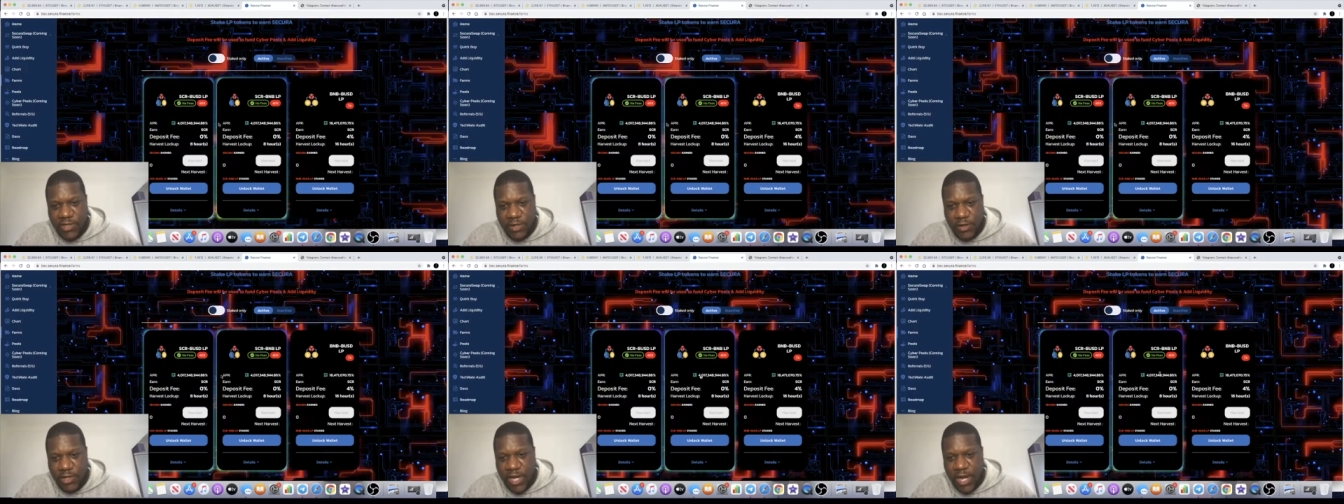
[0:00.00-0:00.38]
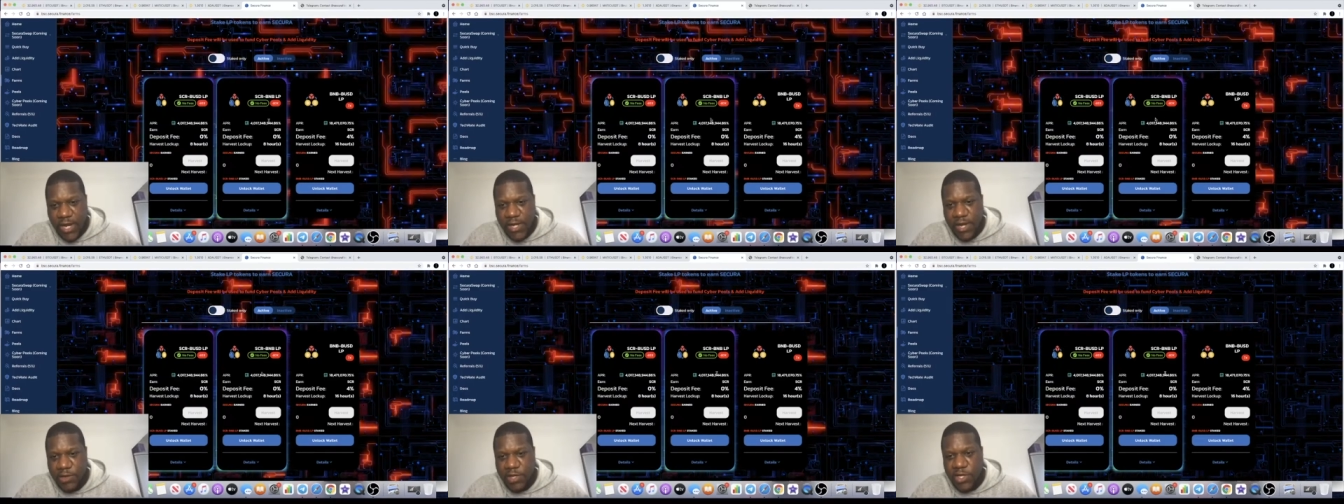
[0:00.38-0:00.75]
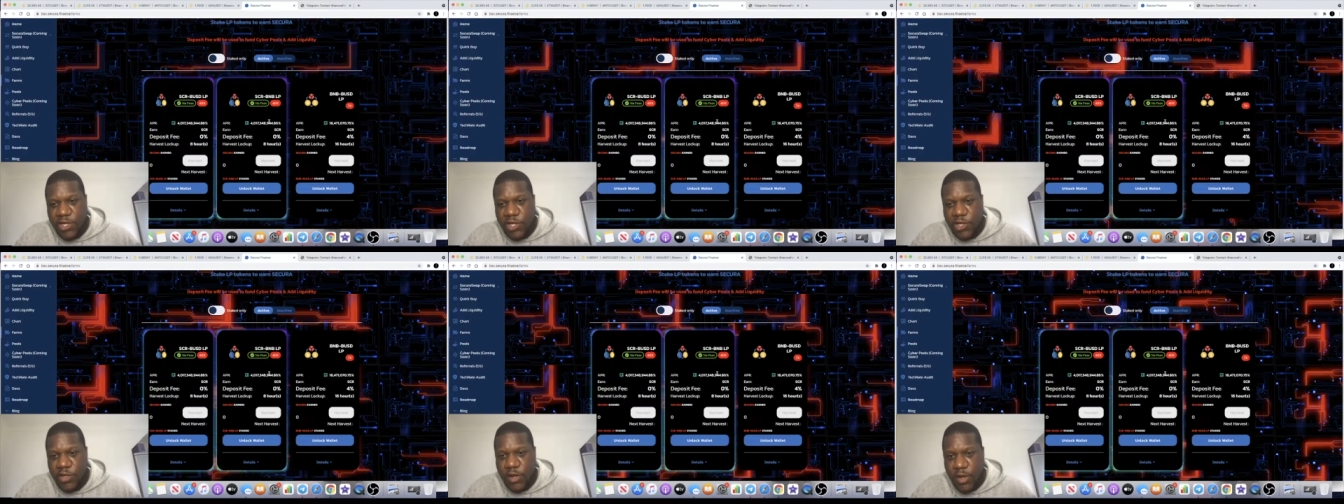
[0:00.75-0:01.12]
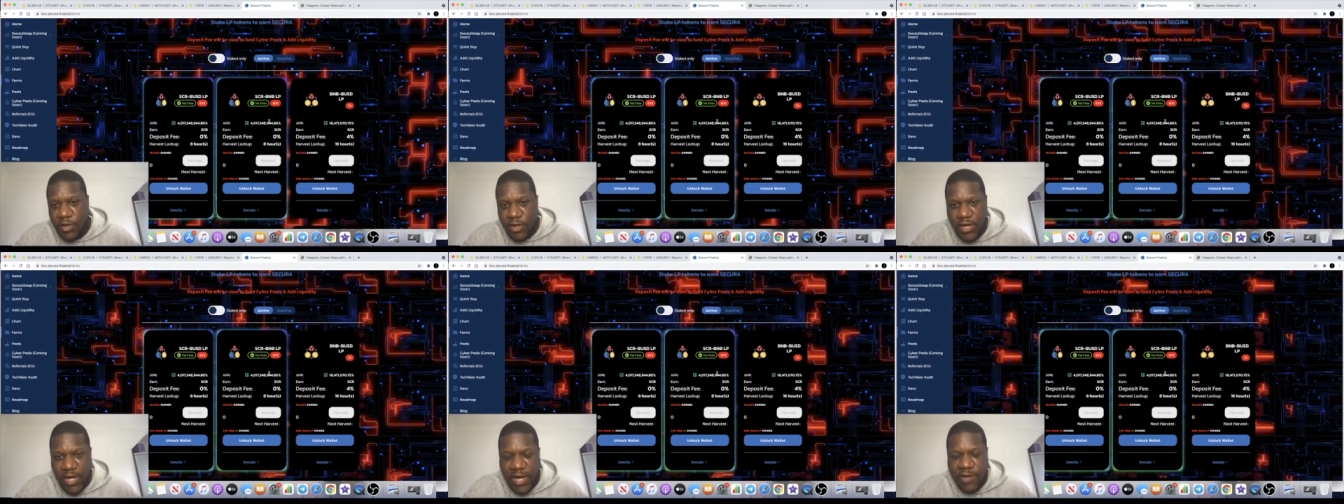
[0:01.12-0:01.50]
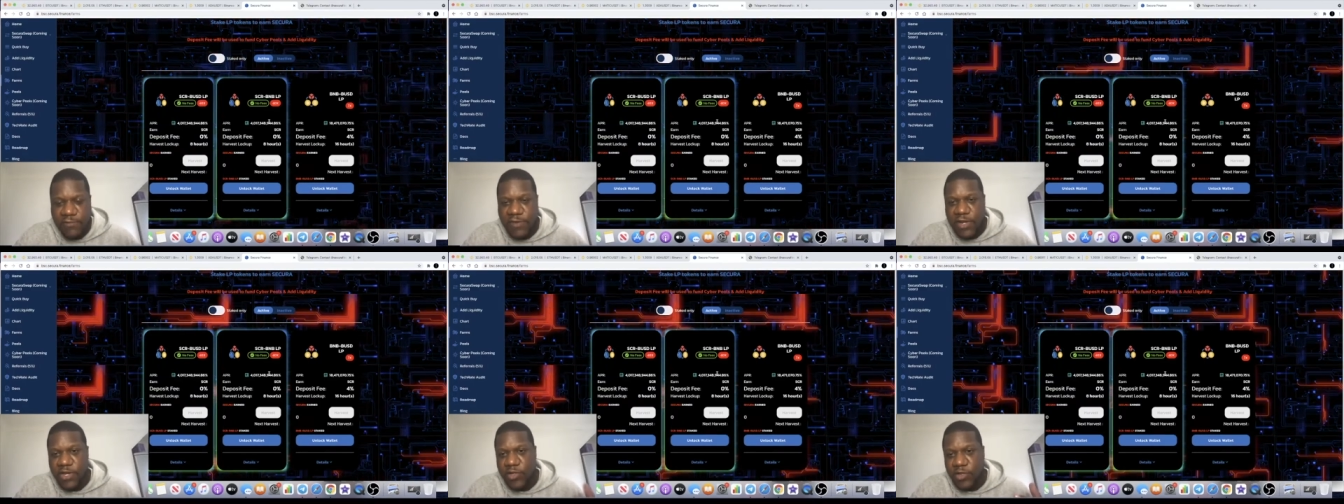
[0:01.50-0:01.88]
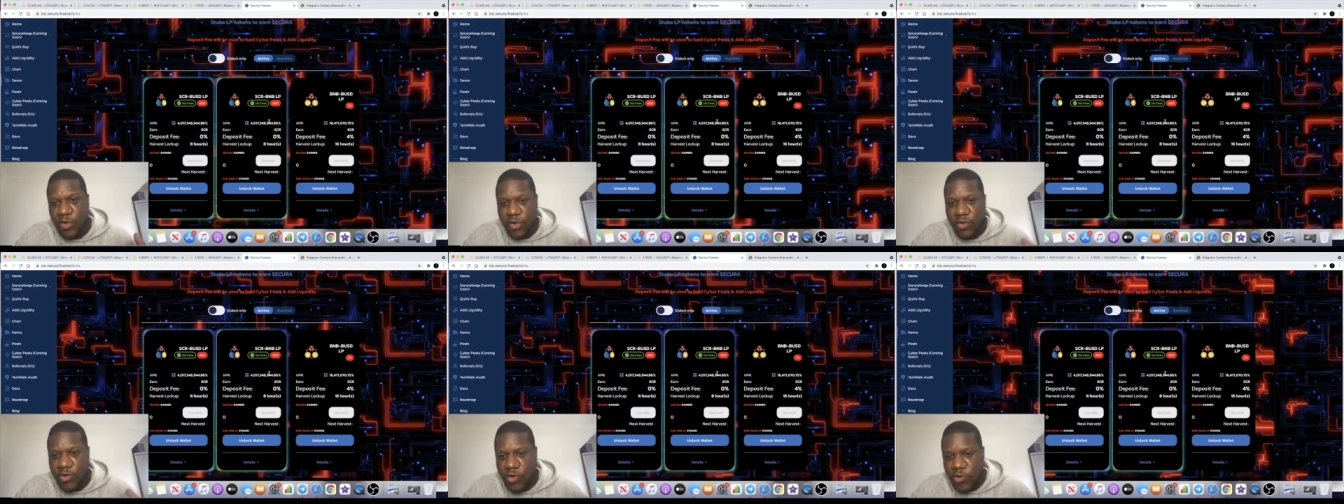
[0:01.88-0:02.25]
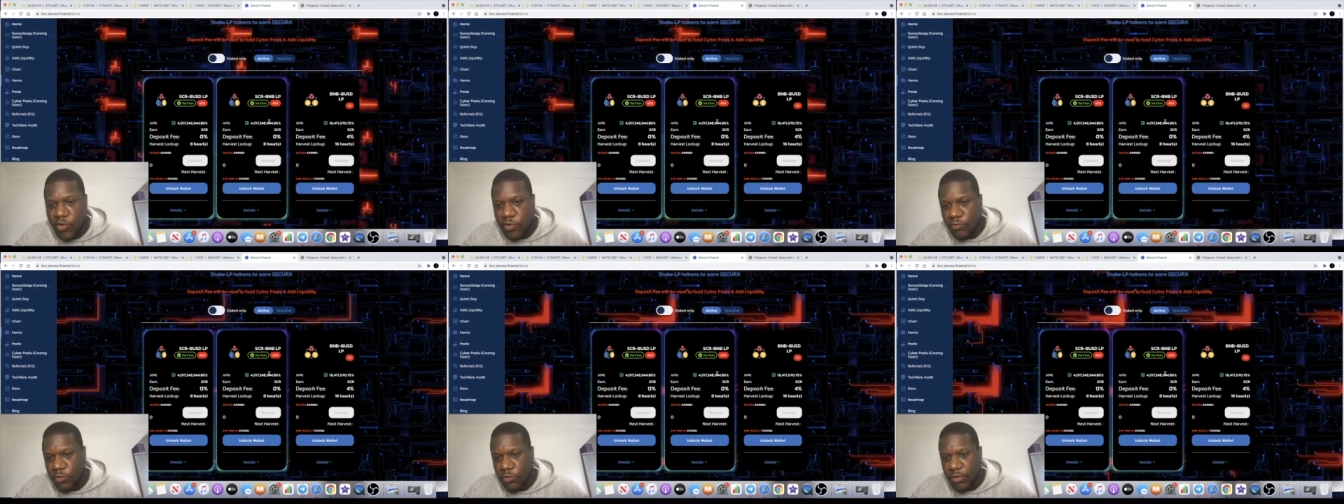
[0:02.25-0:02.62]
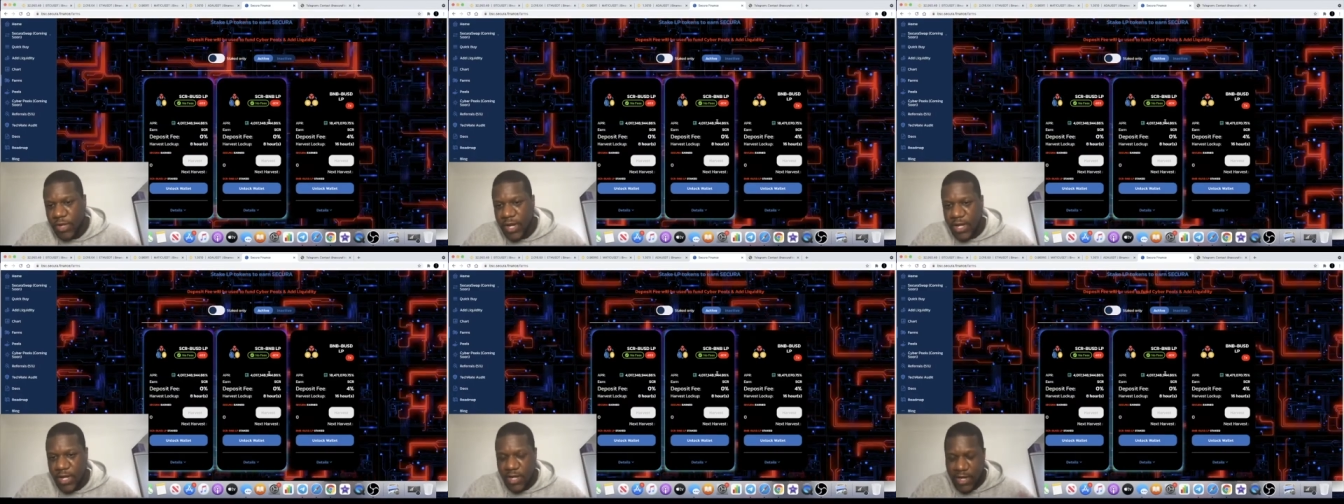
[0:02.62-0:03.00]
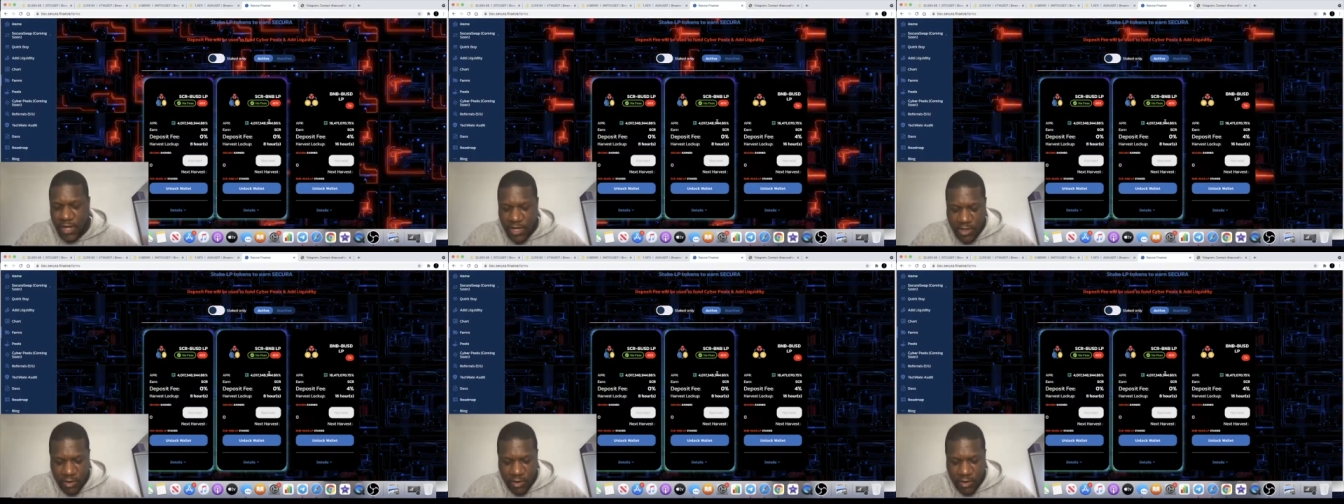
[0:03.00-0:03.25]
Okay, now this is not anything that's unusual in the